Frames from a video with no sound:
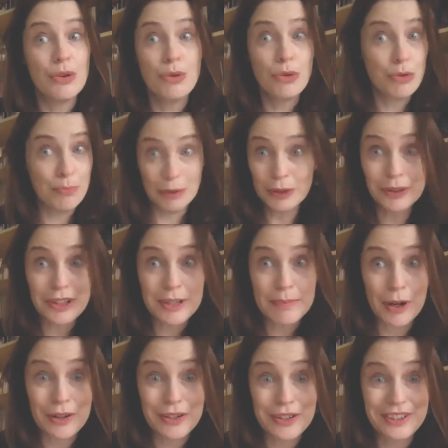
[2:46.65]
Who built this
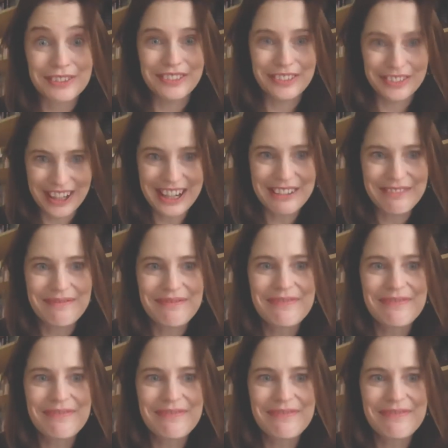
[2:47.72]
box, right?